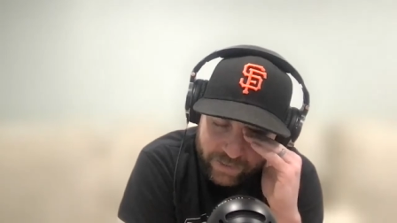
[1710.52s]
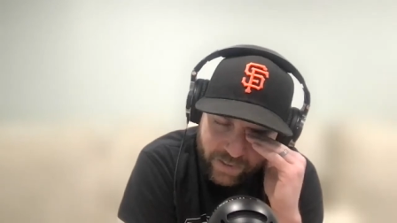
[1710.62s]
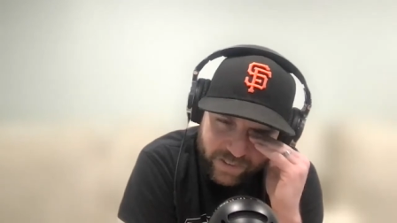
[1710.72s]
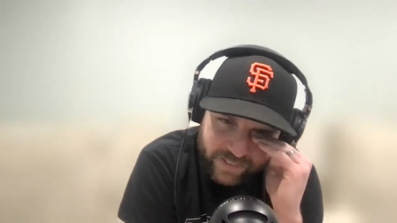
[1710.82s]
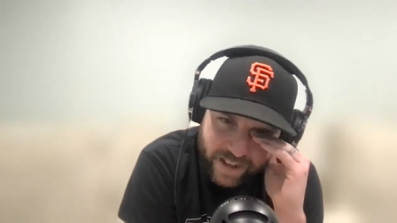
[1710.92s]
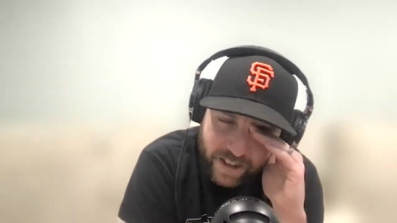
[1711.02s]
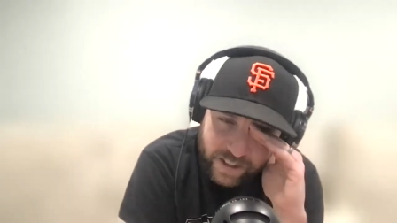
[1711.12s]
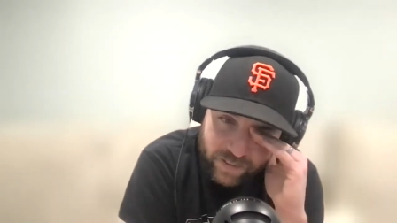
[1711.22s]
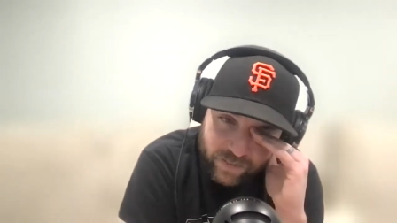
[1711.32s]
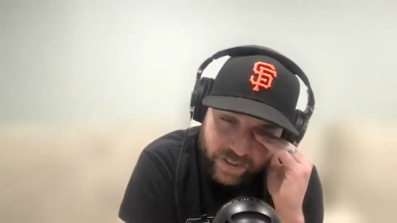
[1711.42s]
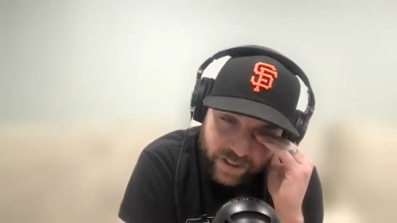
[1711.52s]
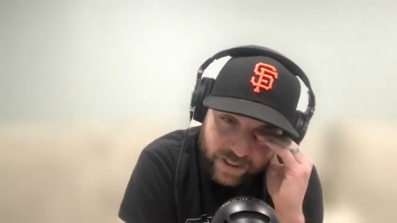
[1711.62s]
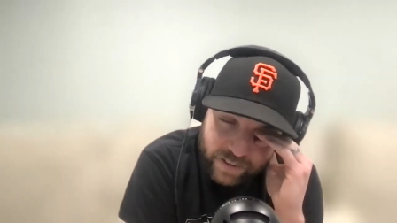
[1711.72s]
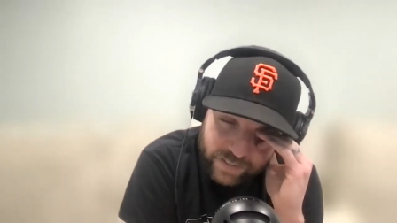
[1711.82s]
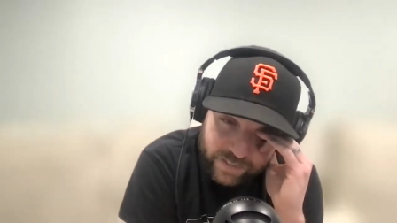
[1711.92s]
So this guy comes in,
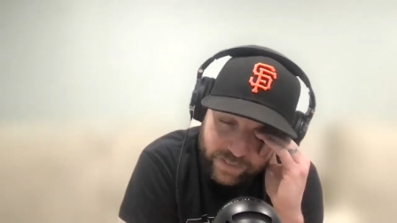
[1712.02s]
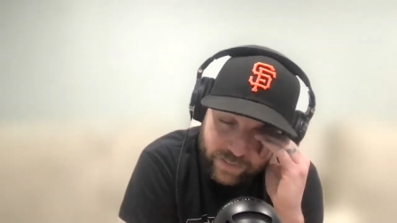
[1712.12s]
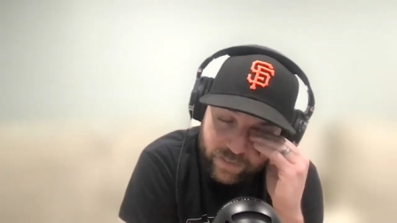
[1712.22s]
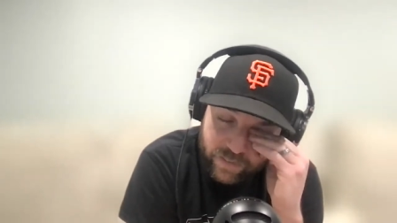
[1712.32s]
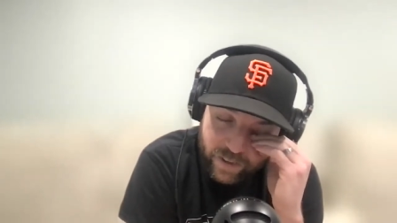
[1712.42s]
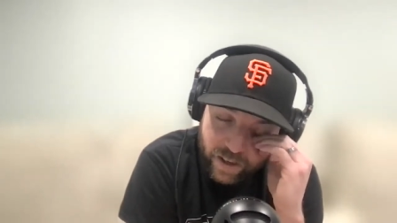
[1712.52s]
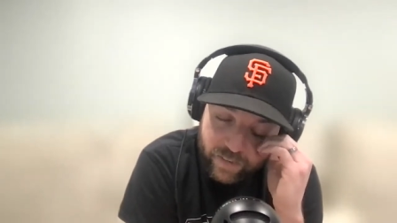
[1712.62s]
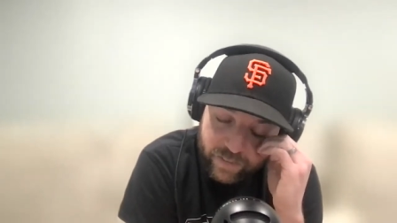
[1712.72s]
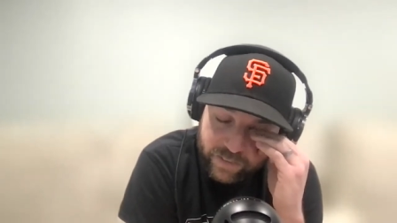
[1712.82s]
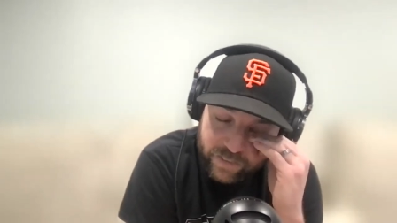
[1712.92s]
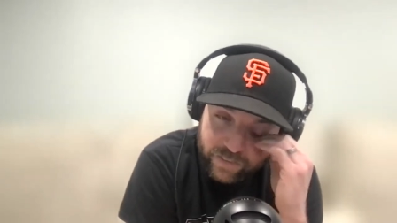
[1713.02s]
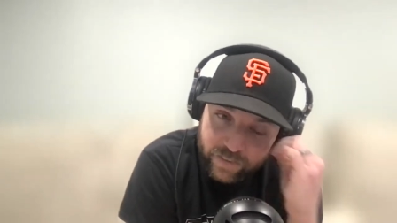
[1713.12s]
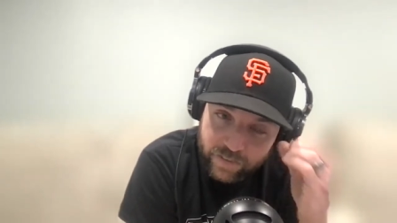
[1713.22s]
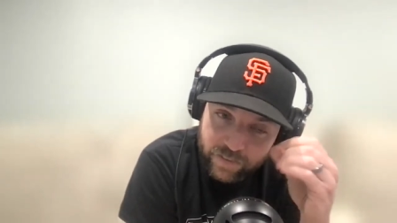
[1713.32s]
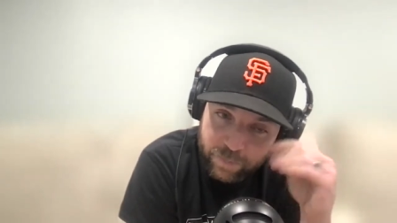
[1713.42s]
and this isn't uh, this is
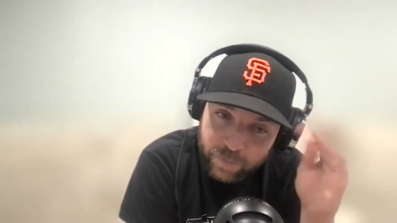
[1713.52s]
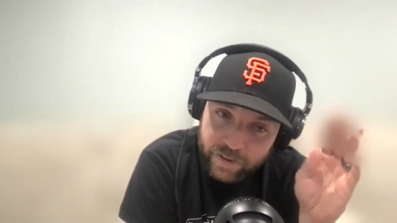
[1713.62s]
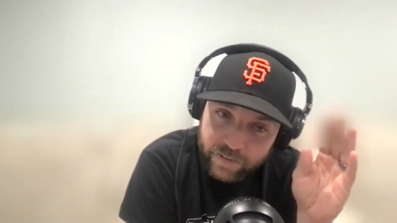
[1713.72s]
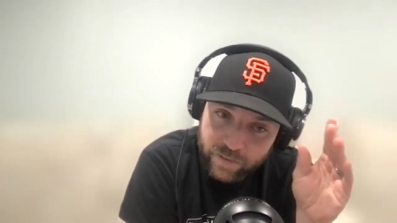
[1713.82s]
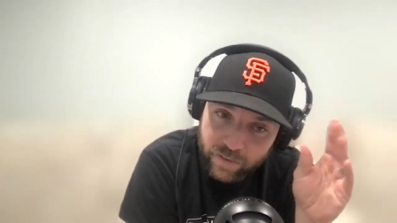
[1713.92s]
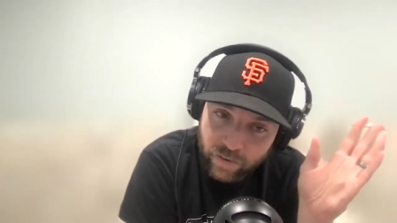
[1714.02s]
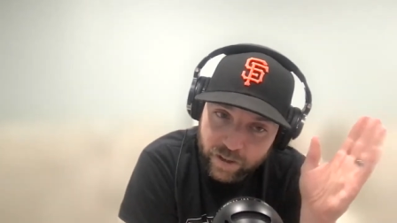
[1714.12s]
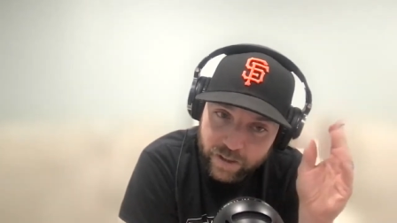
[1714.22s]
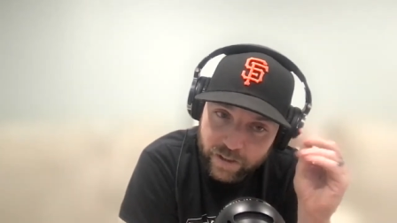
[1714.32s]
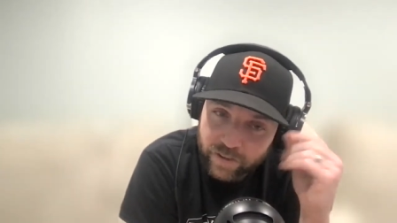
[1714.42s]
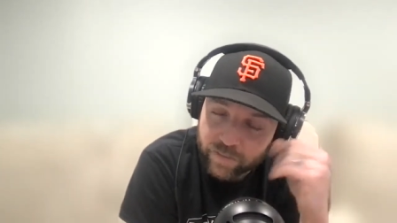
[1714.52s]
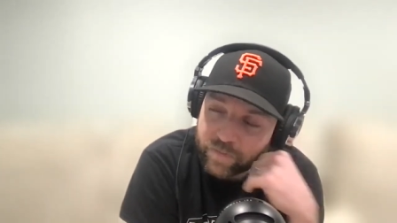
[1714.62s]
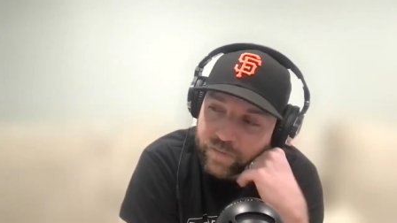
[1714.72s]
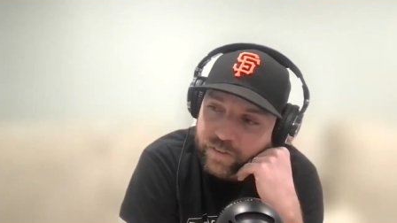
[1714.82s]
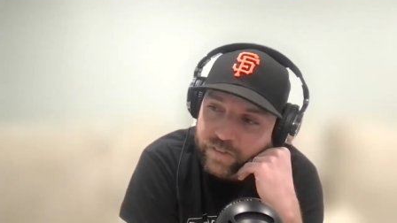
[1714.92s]
this is pre-story here.
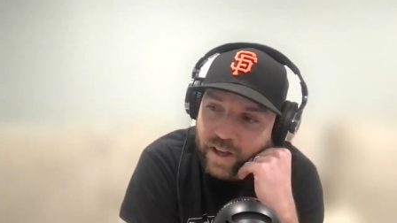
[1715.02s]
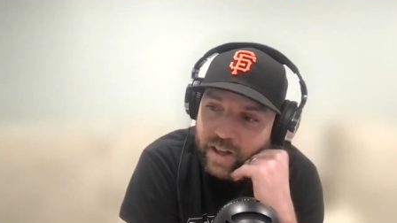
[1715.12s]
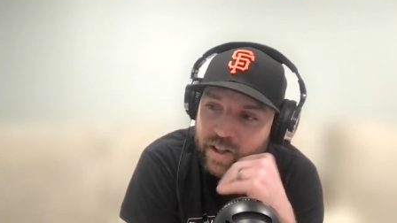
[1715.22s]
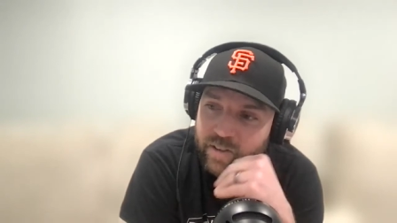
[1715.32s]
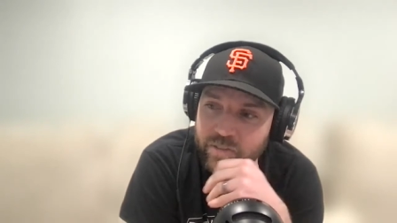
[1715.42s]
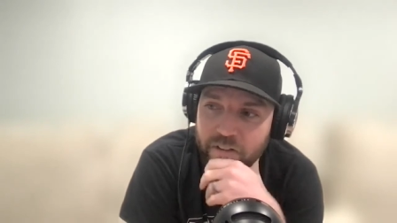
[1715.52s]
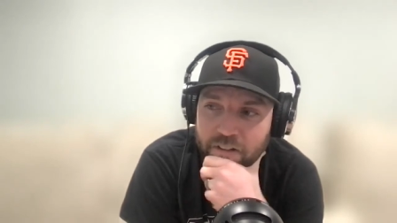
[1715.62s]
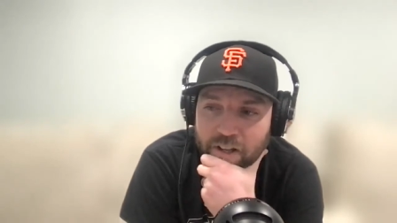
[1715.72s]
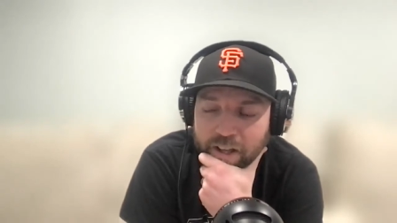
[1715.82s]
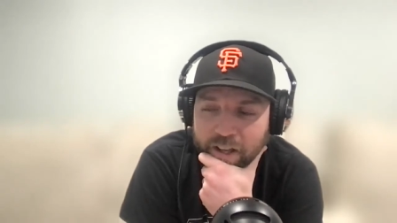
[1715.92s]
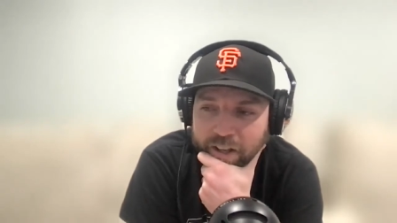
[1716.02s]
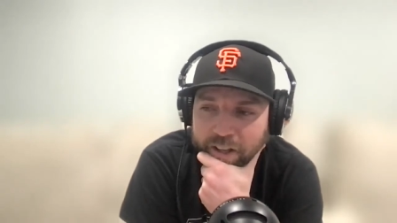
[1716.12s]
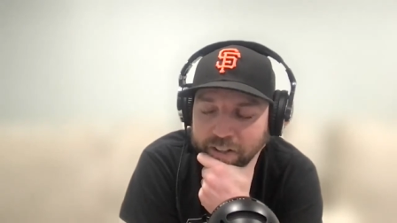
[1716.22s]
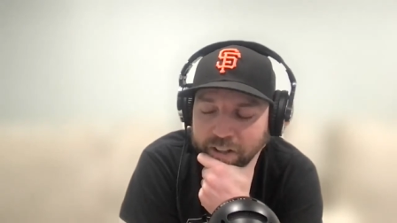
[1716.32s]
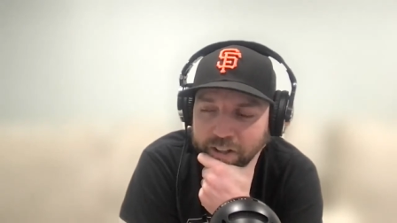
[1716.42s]
This guy comes in,
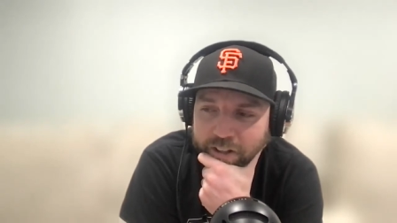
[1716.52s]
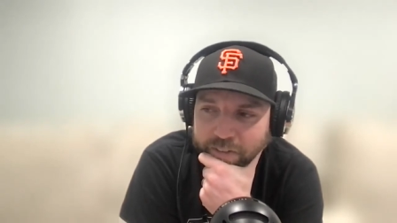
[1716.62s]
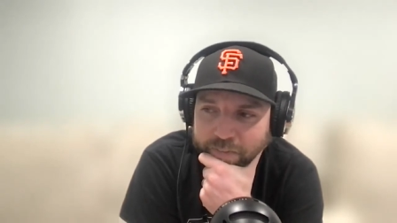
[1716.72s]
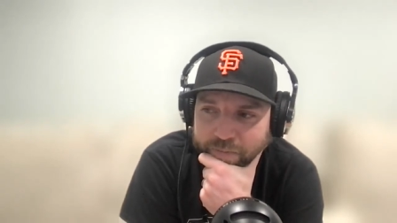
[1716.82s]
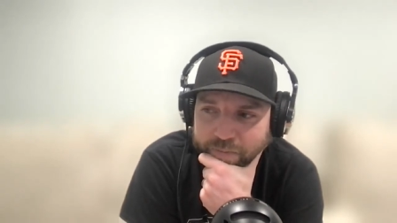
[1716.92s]
and uh,